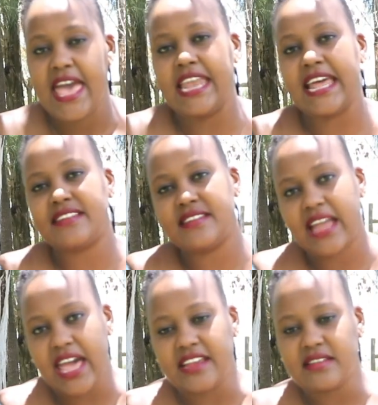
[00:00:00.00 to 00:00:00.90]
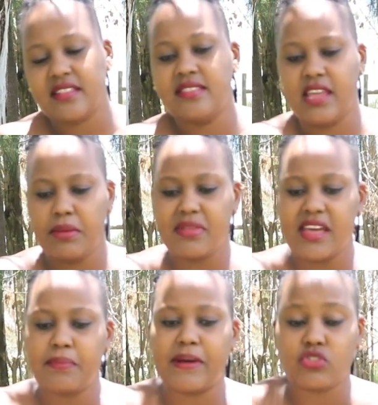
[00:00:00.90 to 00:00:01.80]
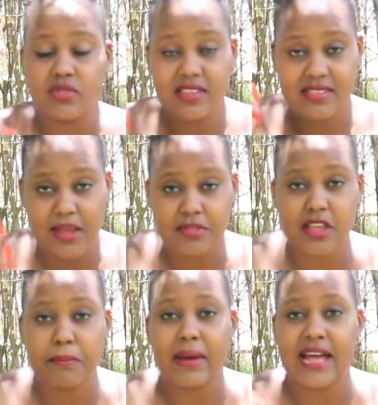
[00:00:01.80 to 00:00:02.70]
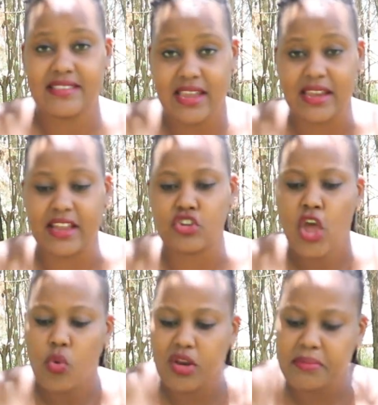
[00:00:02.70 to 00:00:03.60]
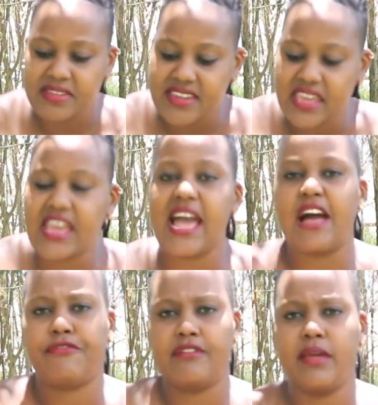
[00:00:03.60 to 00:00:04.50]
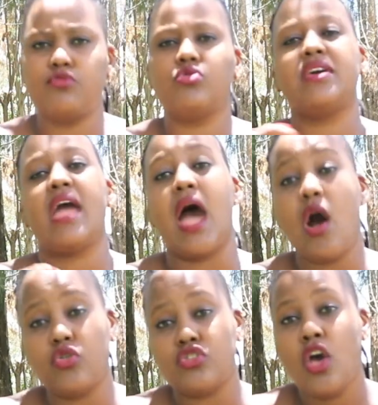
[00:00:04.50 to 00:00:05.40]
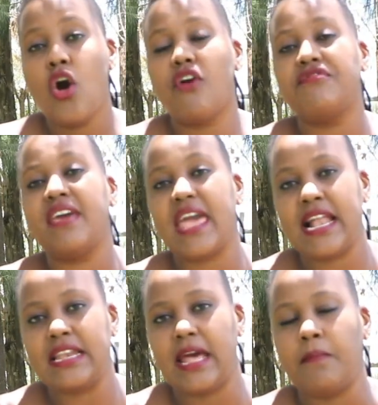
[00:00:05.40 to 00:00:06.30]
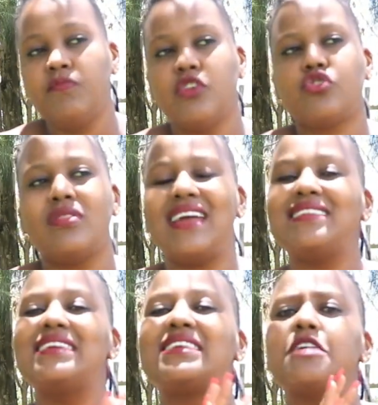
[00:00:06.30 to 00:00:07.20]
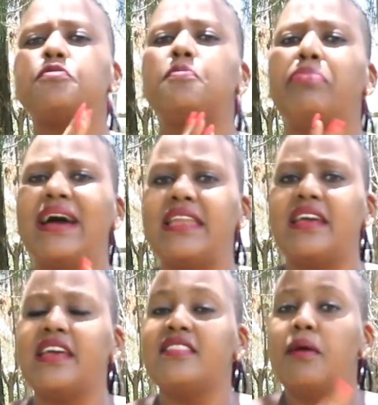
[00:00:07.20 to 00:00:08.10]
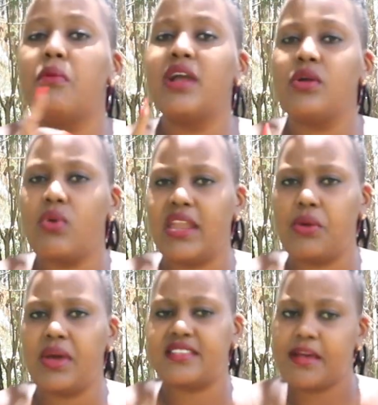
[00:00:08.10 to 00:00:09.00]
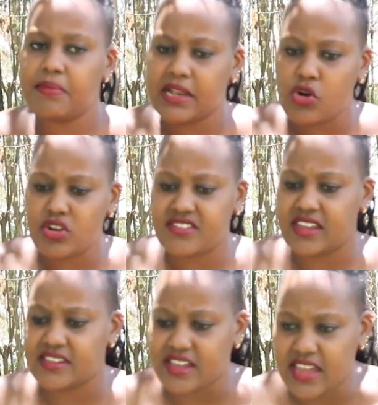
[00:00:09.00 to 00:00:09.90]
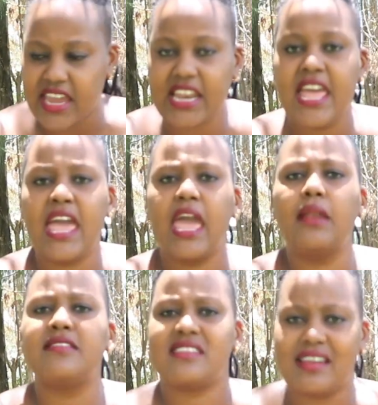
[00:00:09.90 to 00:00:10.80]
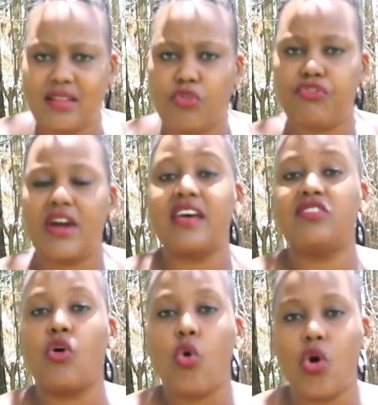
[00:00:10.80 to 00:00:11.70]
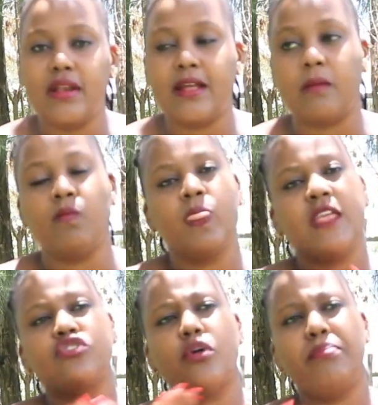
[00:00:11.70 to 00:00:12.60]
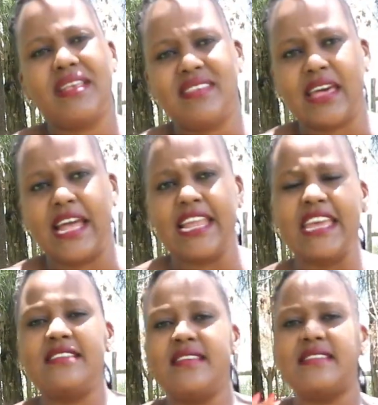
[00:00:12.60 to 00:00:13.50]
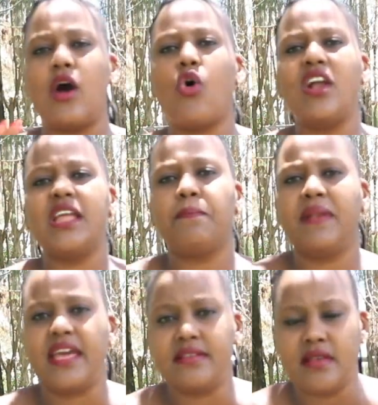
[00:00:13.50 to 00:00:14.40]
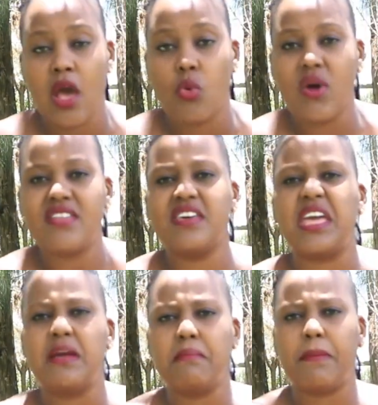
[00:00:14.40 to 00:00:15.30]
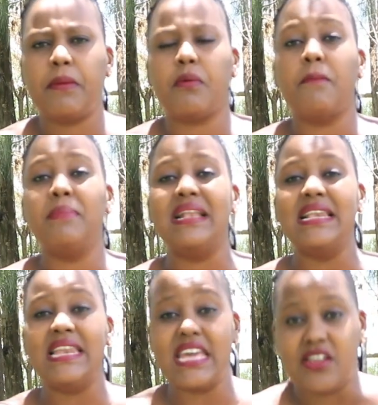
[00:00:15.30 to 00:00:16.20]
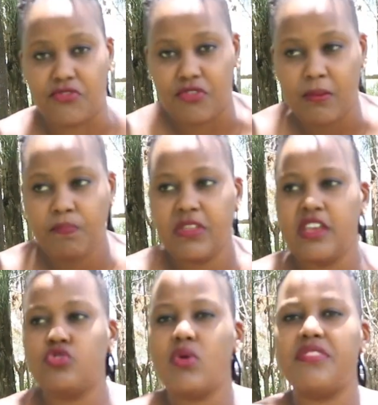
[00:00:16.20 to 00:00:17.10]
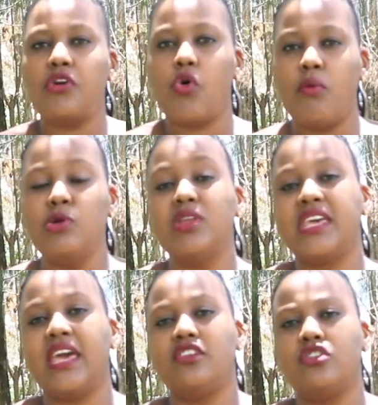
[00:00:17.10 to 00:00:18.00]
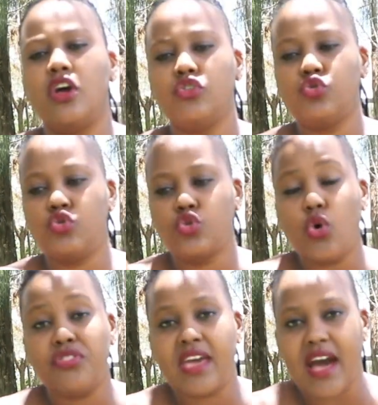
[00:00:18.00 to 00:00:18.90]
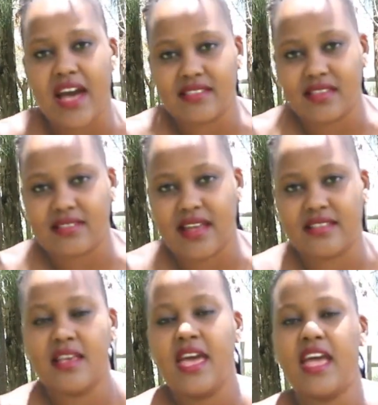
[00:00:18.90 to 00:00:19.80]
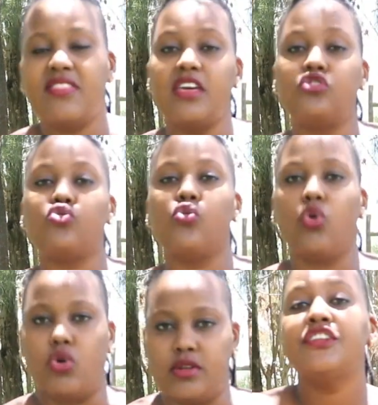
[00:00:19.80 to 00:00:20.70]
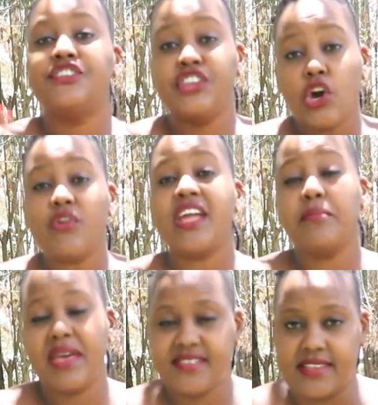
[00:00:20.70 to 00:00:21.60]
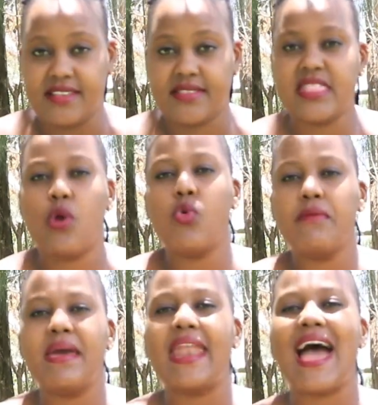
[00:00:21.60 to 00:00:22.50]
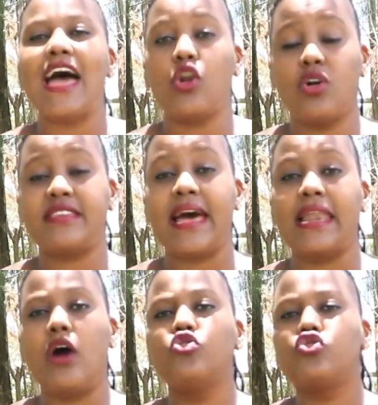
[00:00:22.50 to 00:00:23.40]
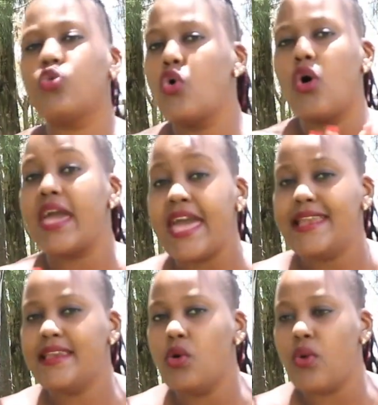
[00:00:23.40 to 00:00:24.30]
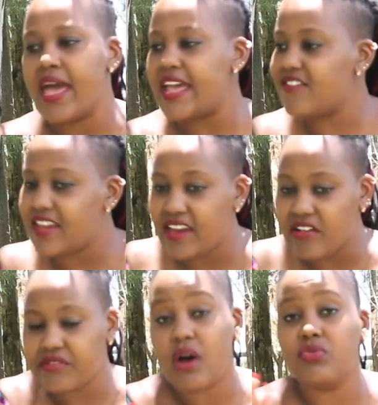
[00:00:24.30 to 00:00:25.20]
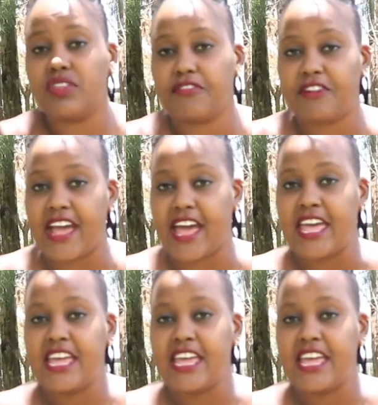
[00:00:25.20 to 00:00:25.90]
And at night, there will be that person, the same attendant, will be taking a flame to the house of the elder so that it keeps burning. In the morning when he wakes up, he'll go take it again and start the fire the whole day. So basically, it is a holy place where the Himba people believe is where they communicate to their ancestors and then to God. During menses, the women are not allowed to go anywhere, even around the fire.